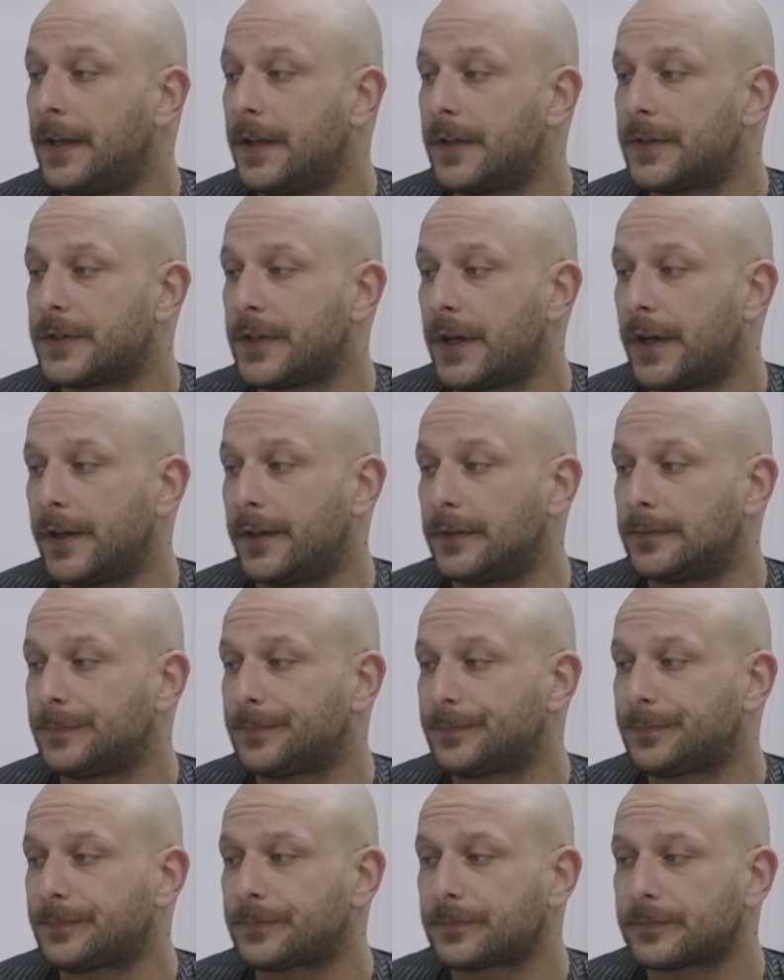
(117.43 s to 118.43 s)
So,
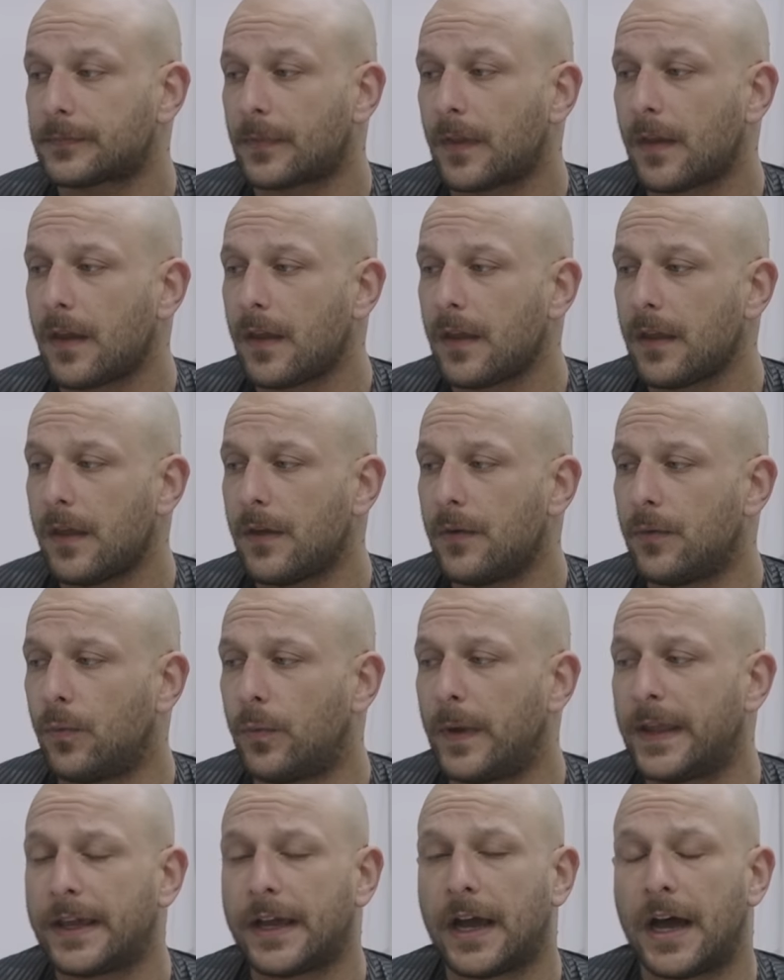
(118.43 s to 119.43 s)

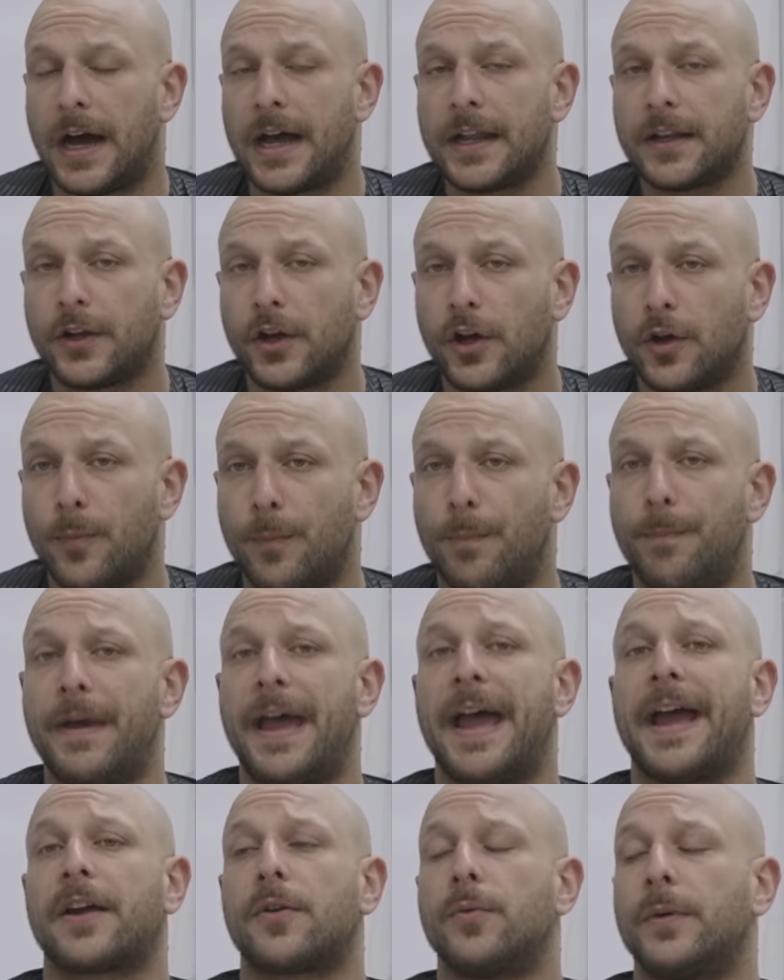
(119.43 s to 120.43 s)
we can't go
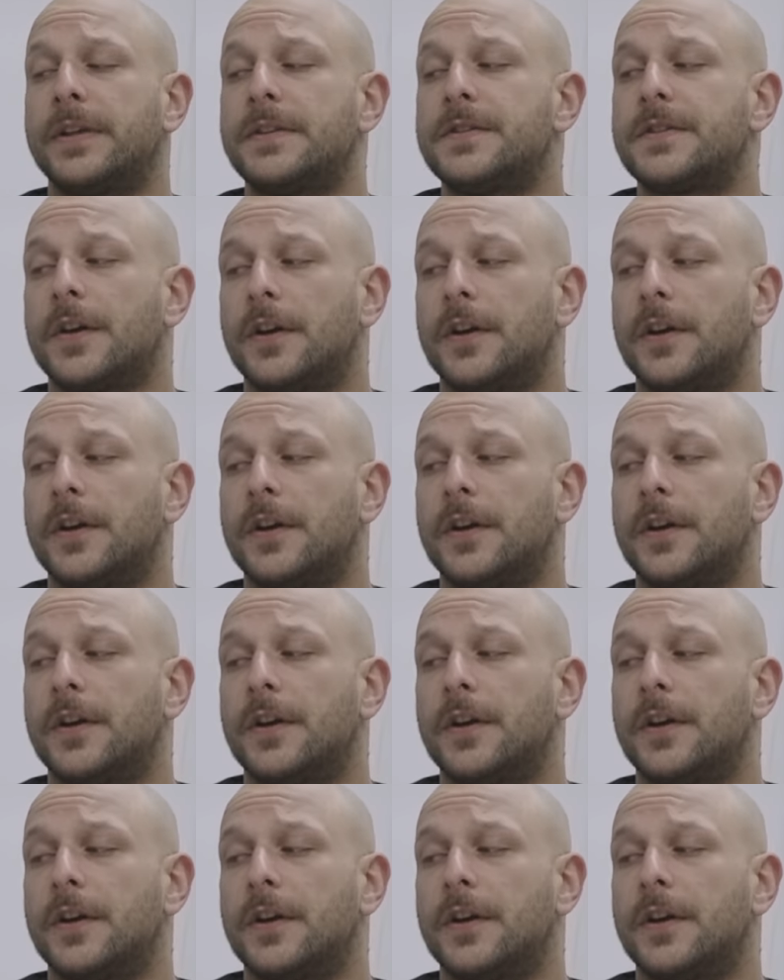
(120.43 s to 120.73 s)
backwards